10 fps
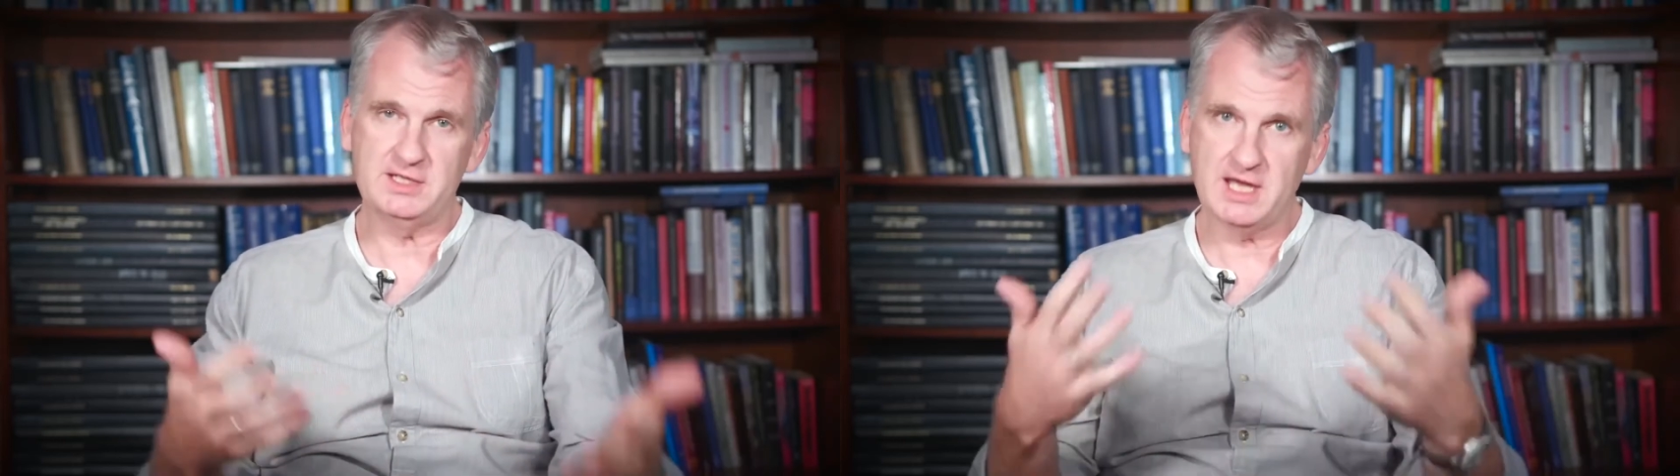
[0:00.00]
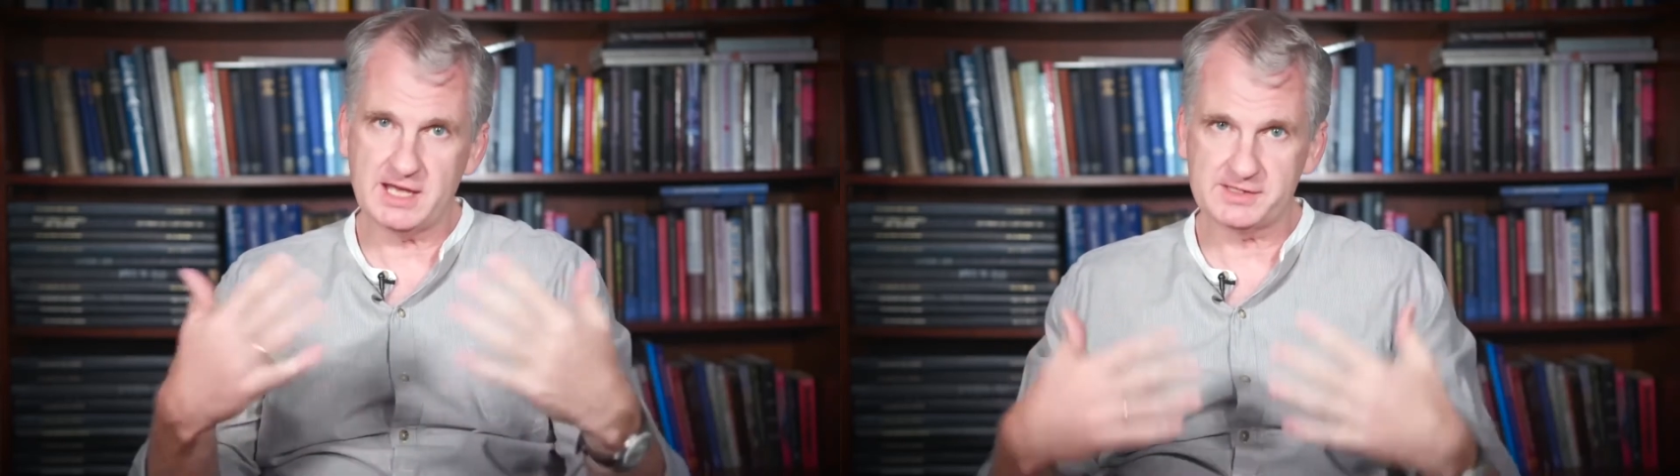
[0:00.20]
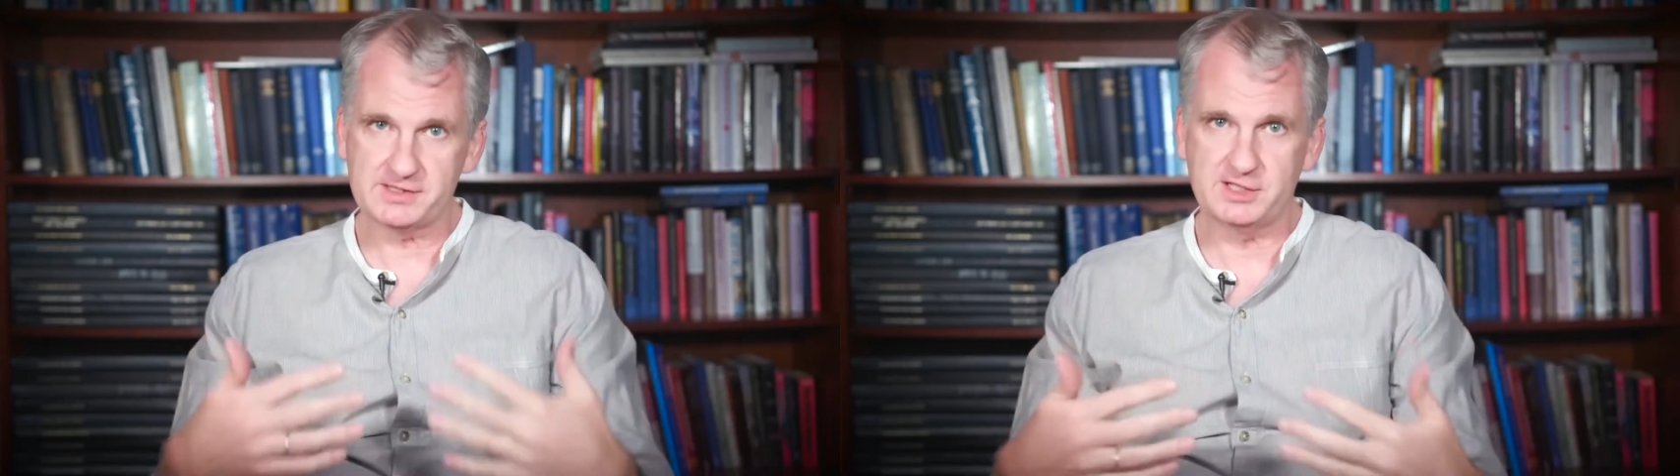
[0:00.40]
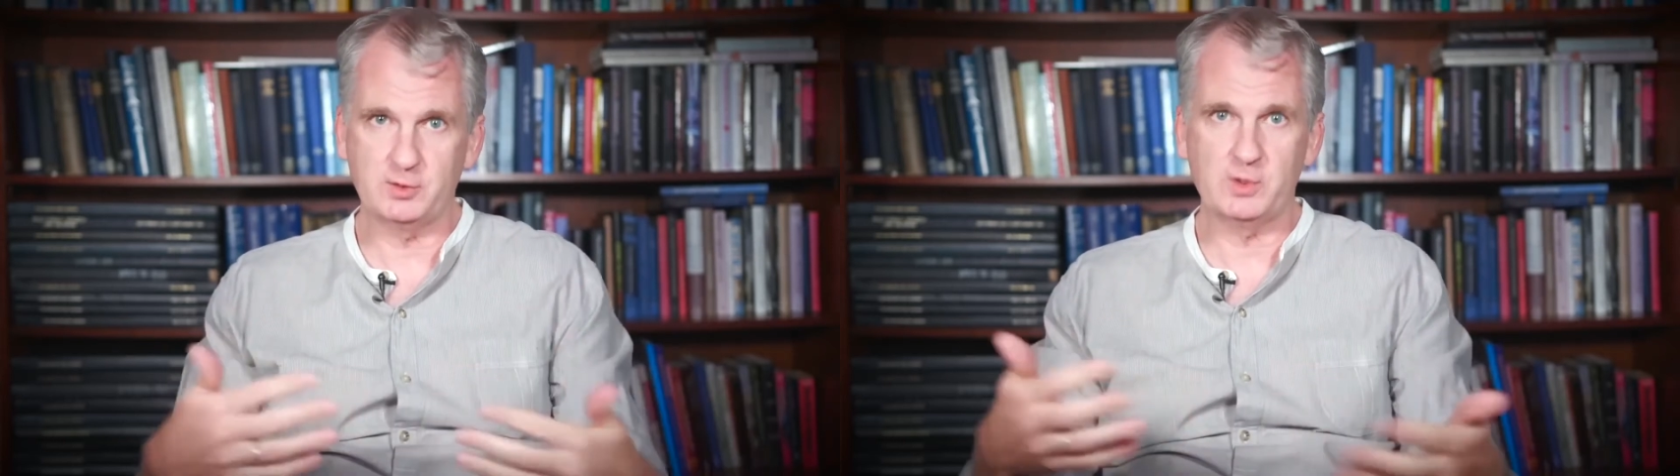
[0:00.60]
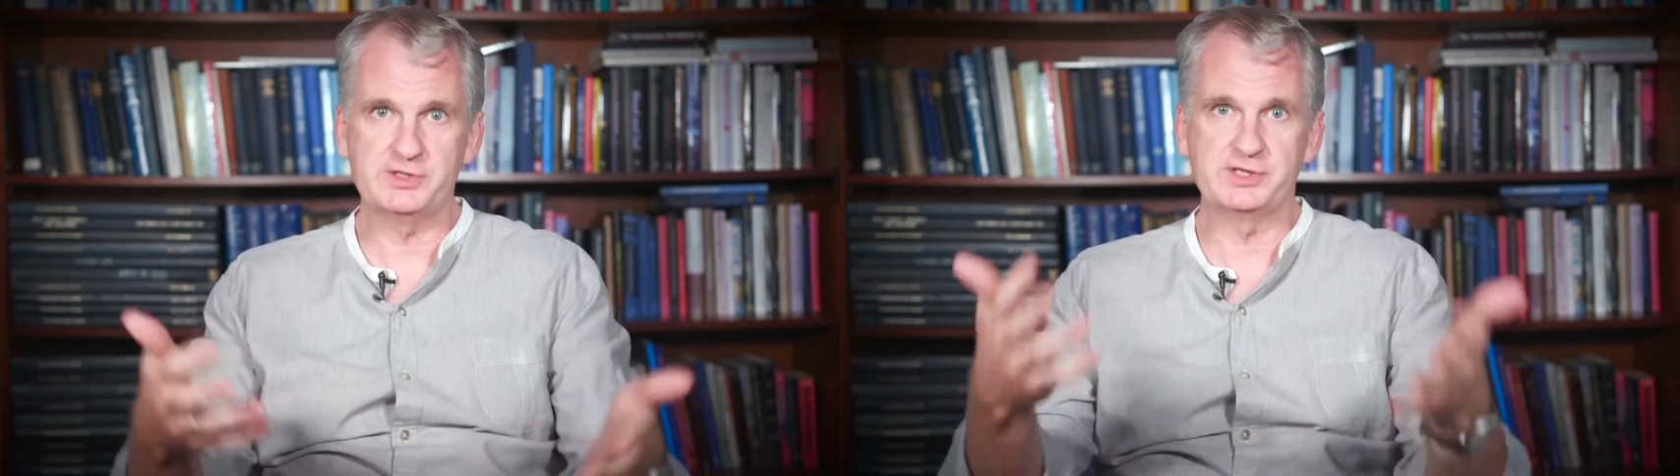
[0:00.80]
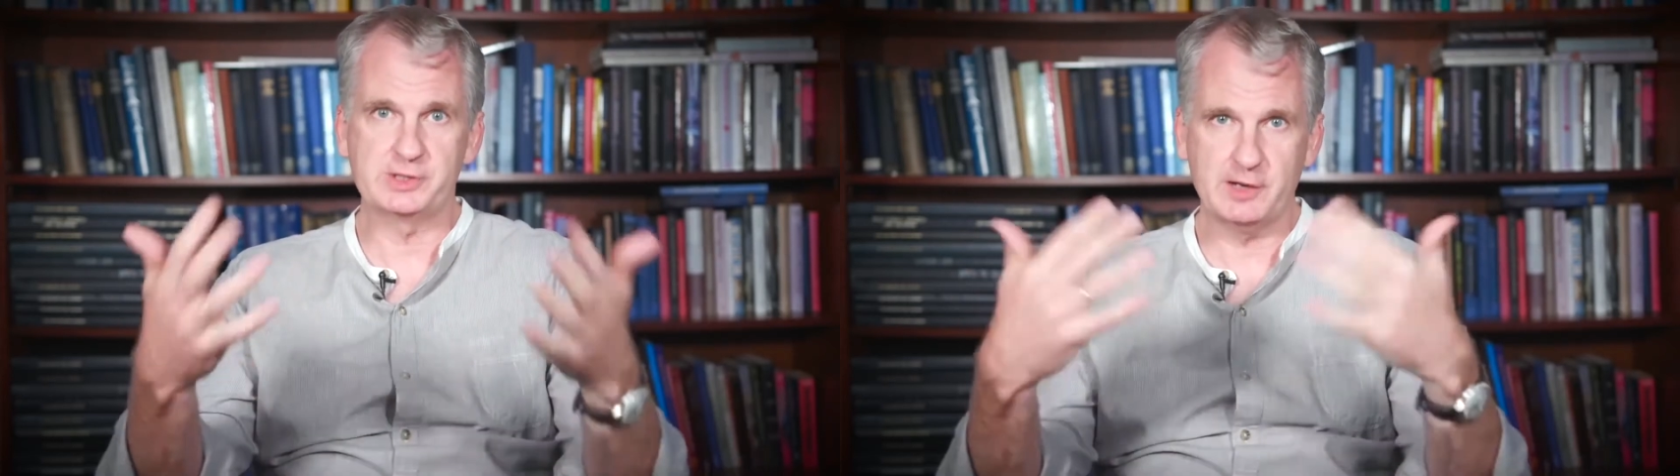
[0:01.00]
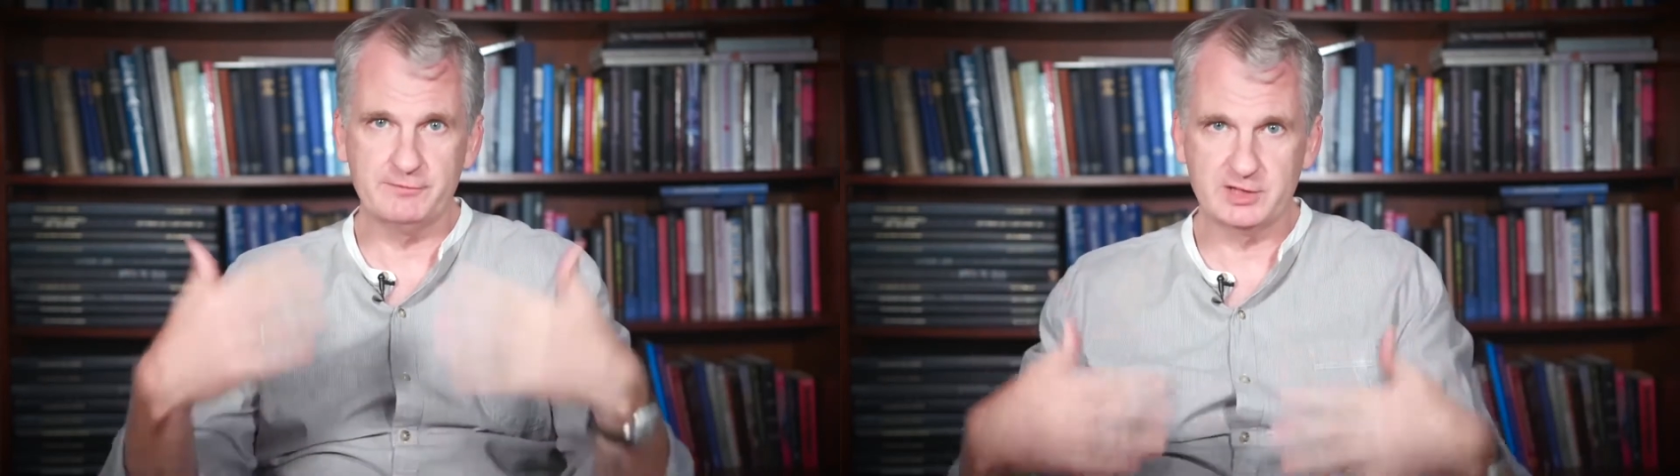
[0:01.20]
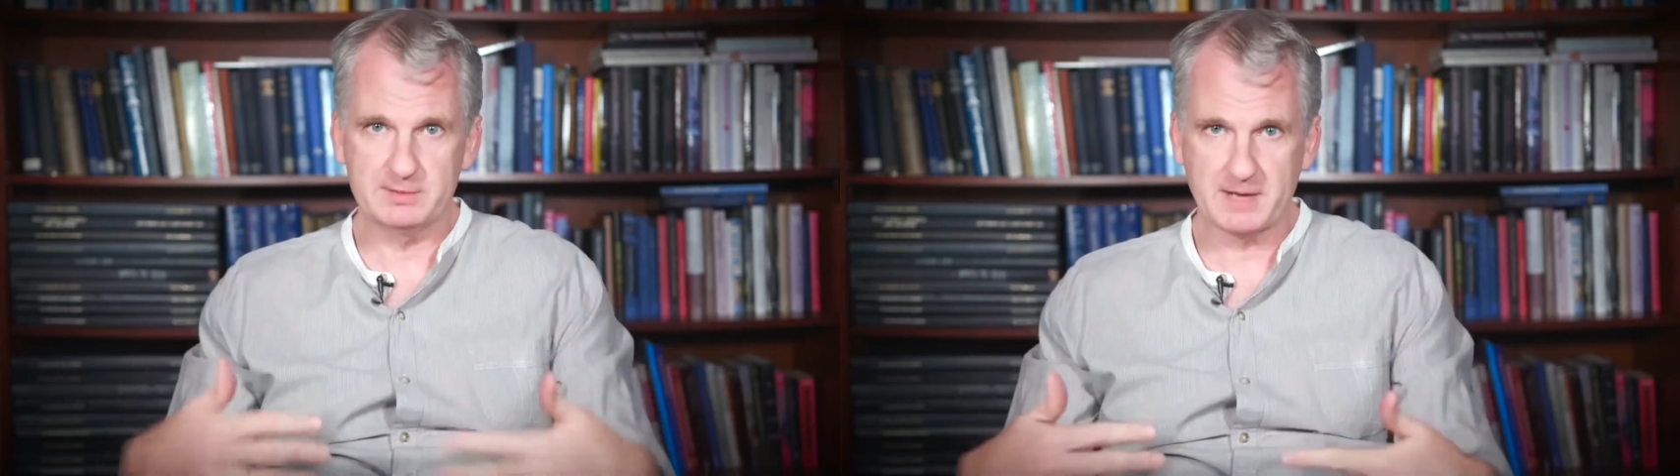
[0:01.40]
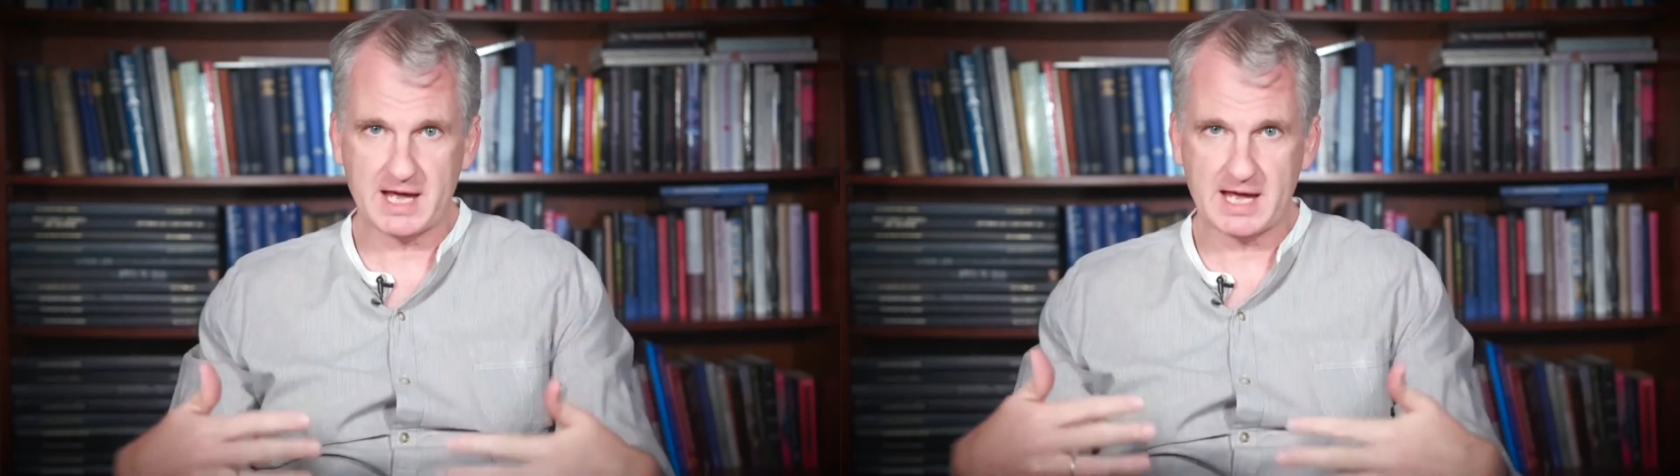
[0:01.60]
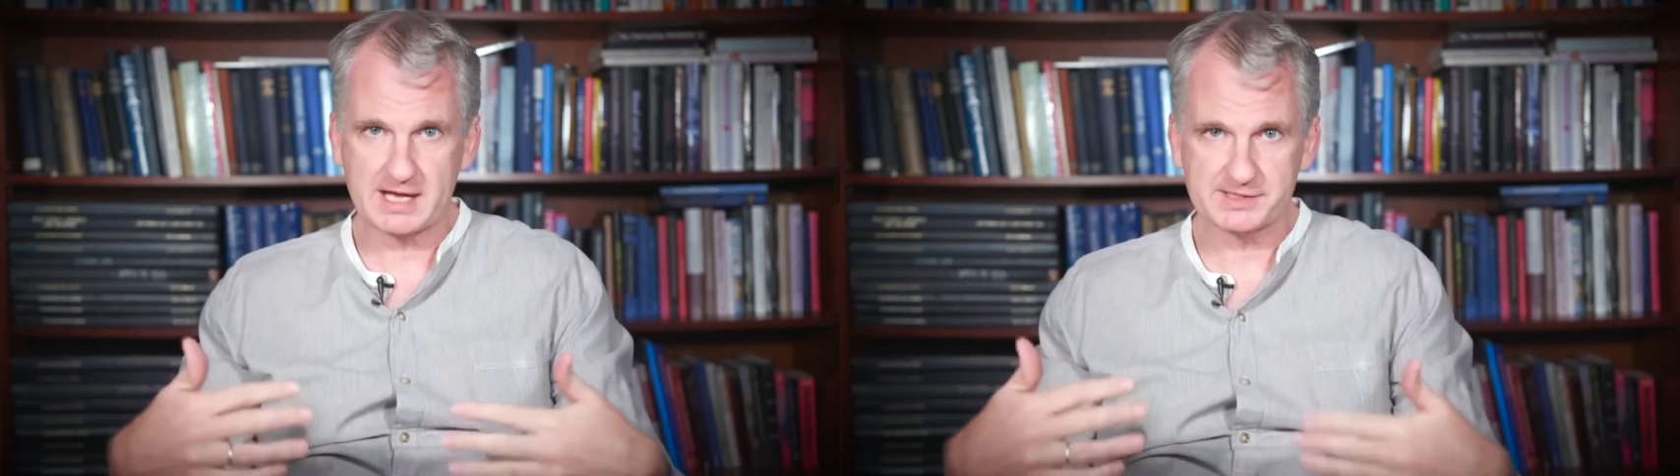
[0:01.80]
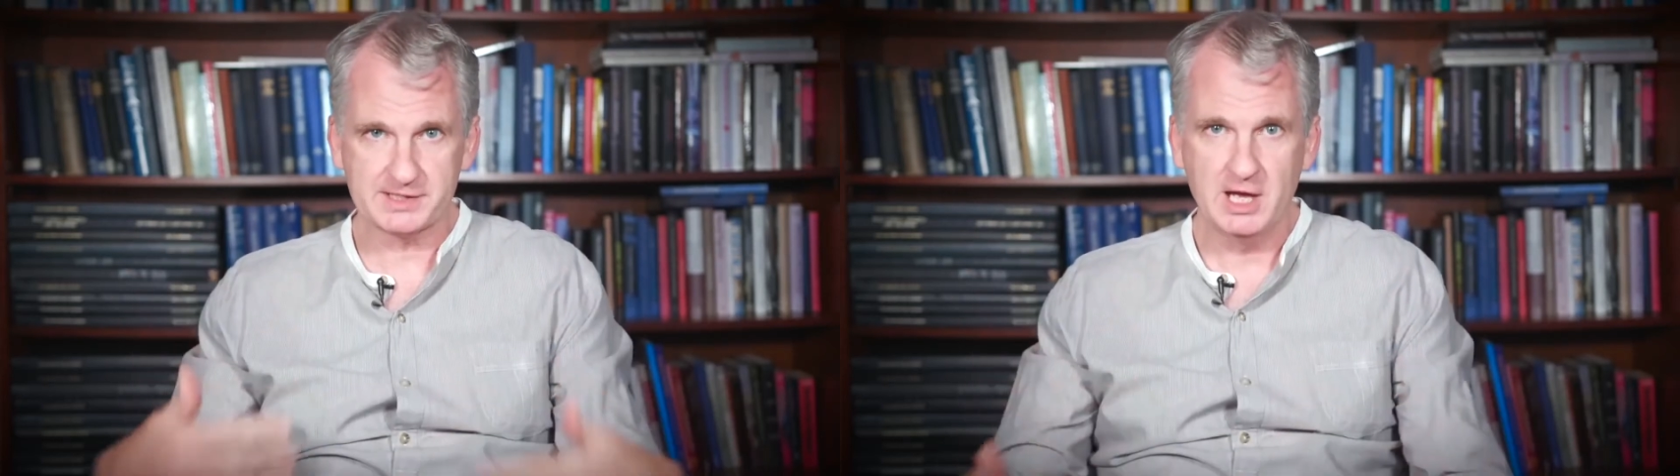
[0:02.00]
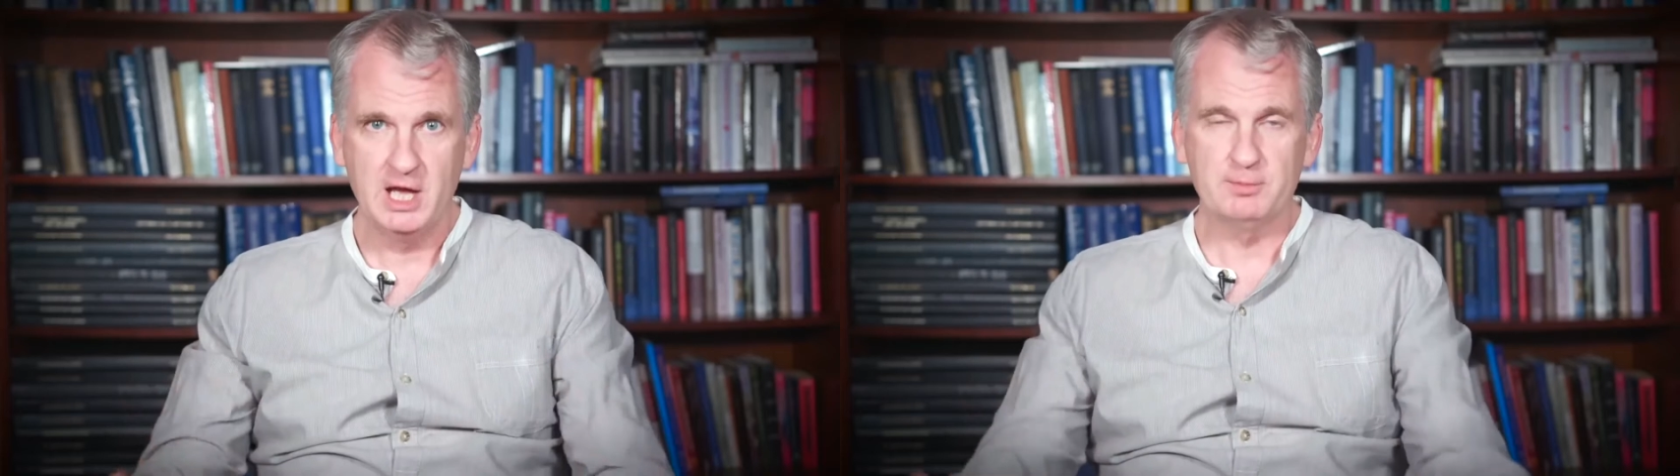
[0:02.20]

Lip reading: yes, there was this comforting past.